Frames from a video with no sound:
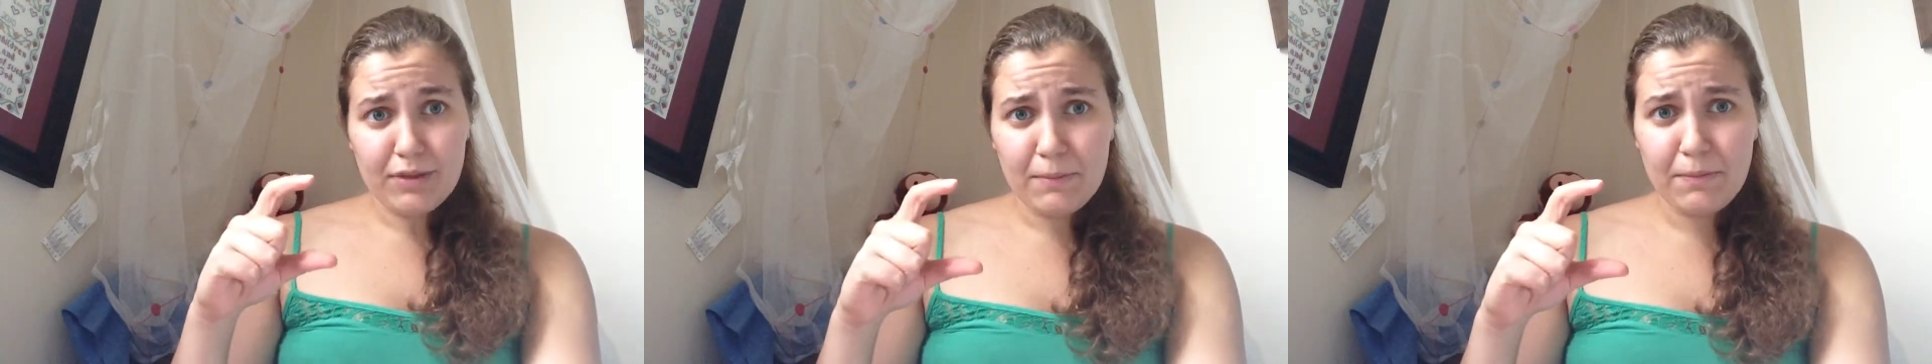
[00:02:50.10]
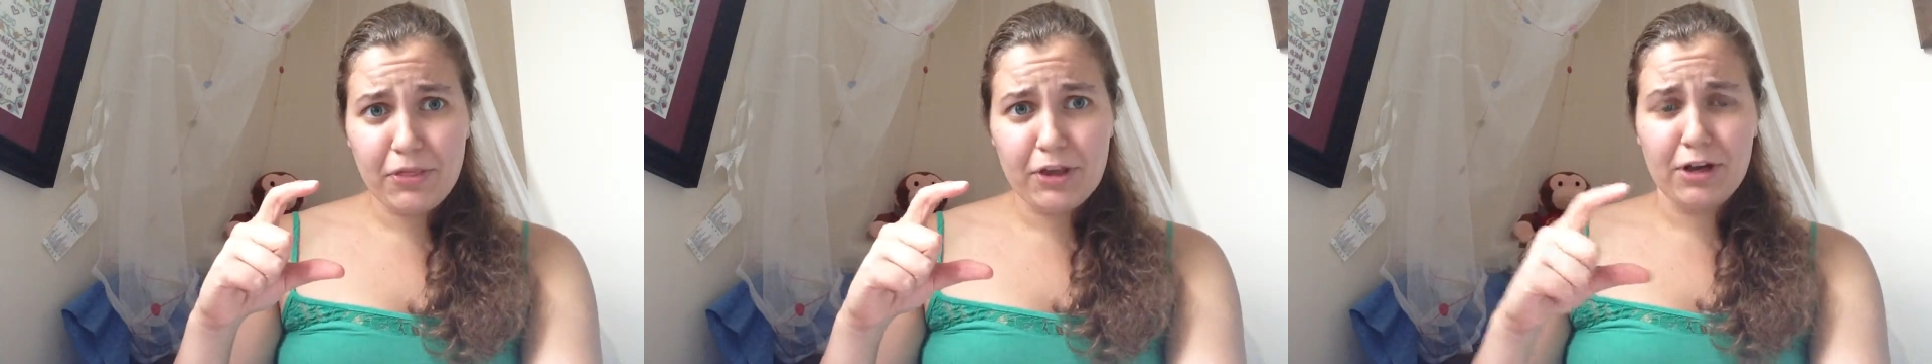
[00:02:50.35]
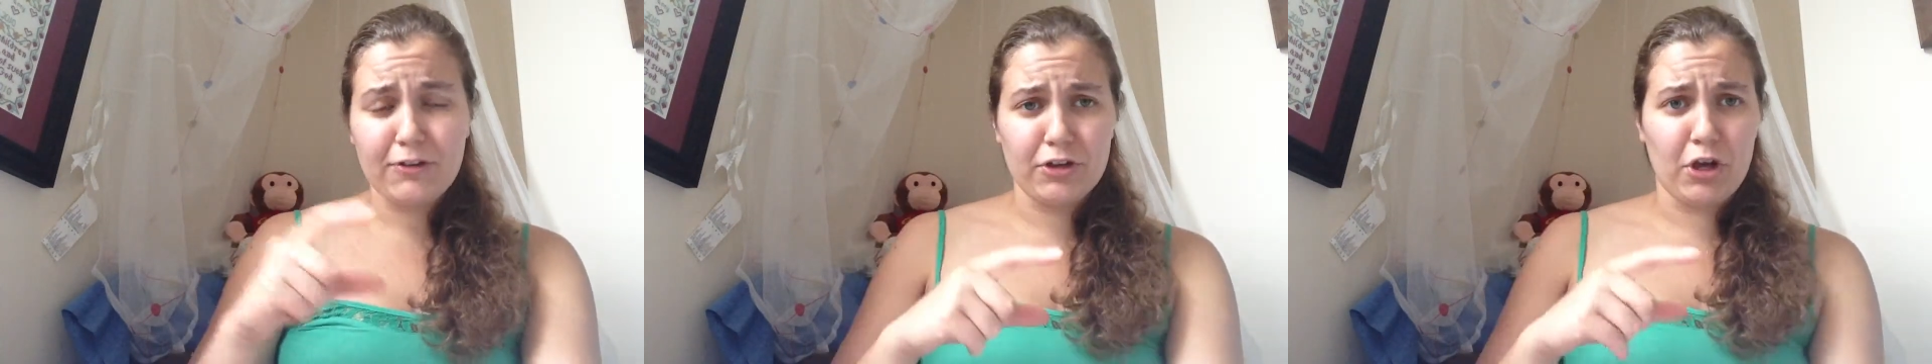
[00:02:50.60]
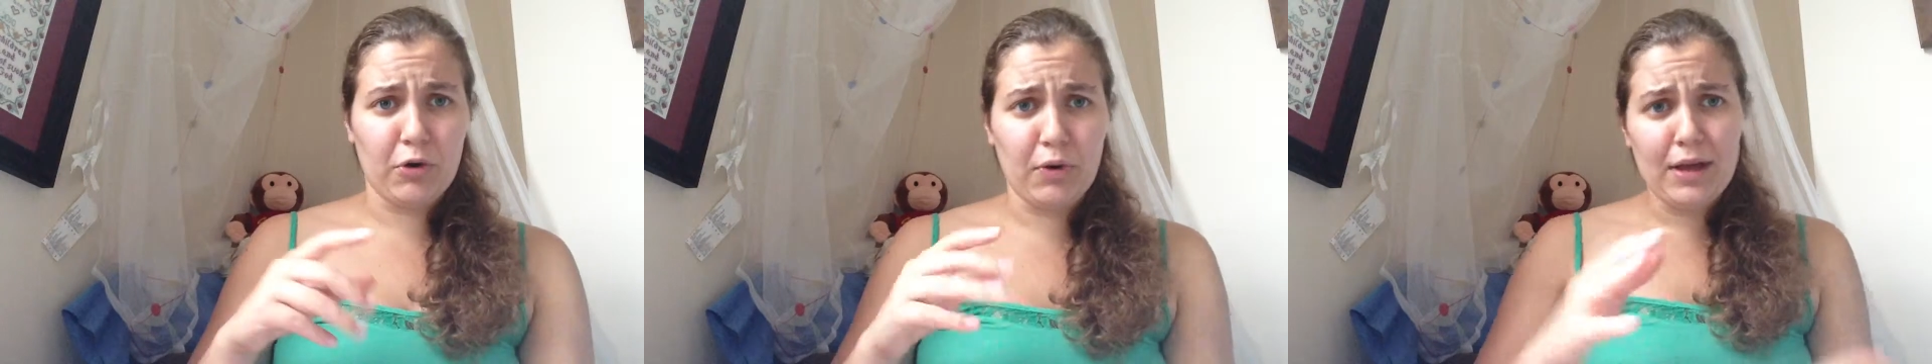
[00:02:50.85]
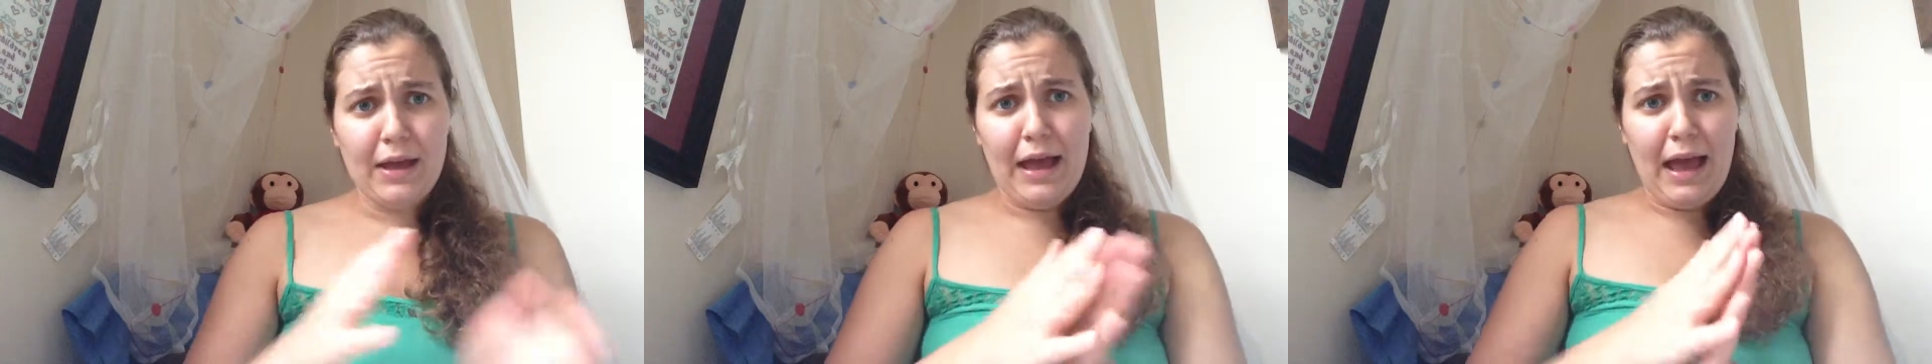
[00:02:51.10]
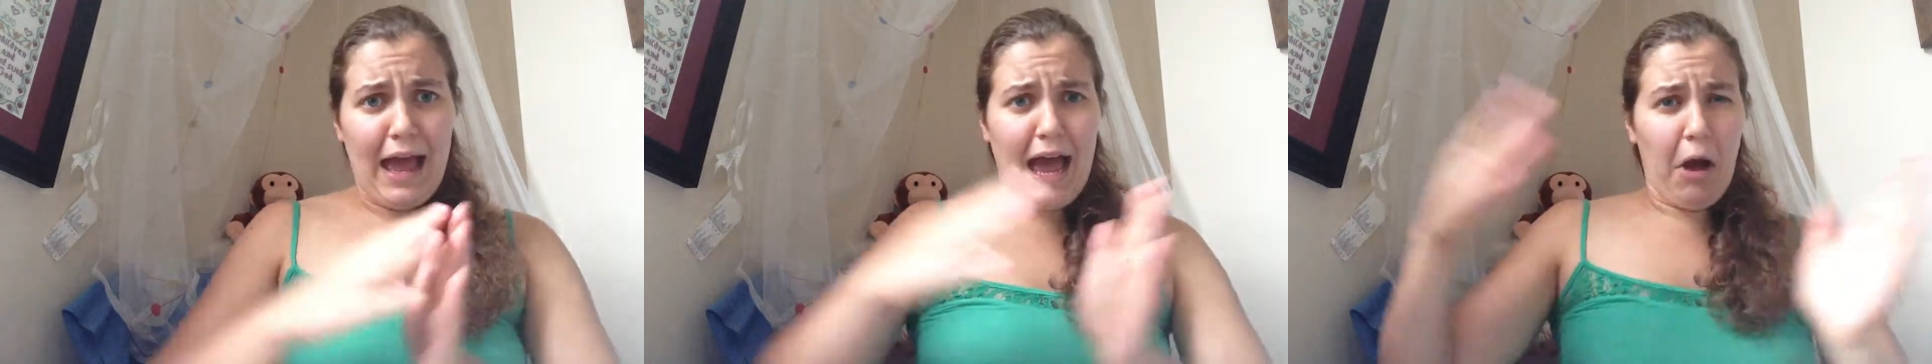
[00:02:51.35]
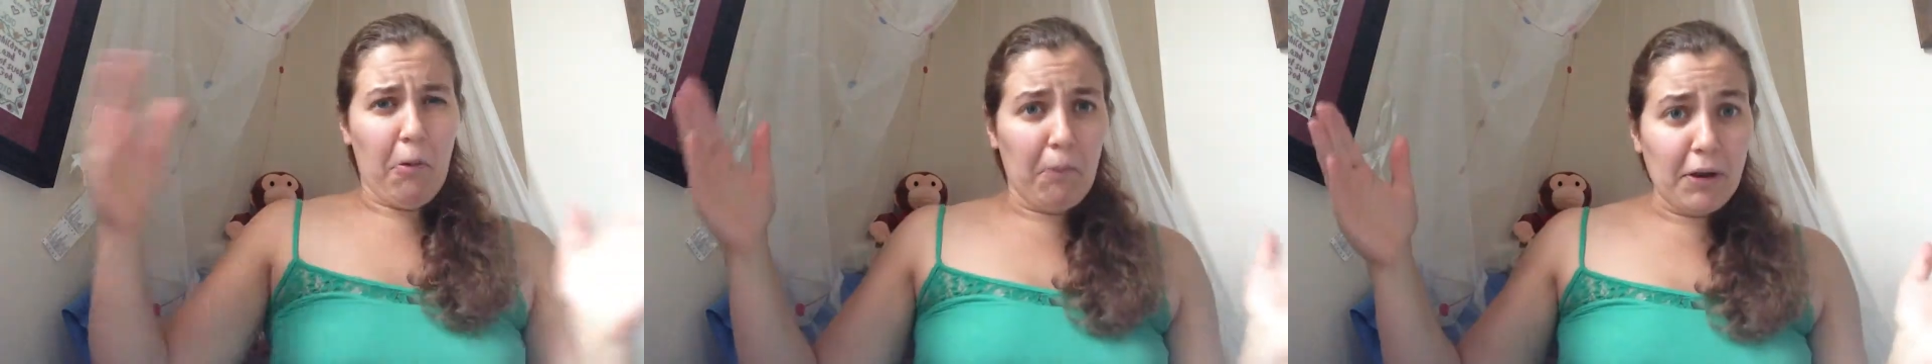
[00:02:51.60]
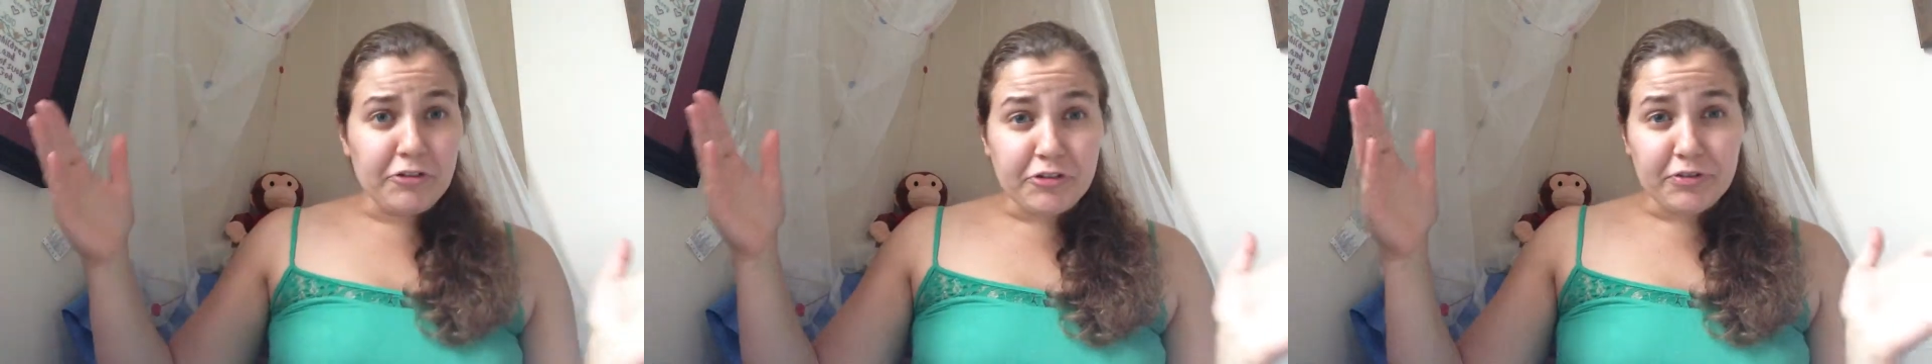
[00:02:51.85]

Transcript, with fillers: but then also how much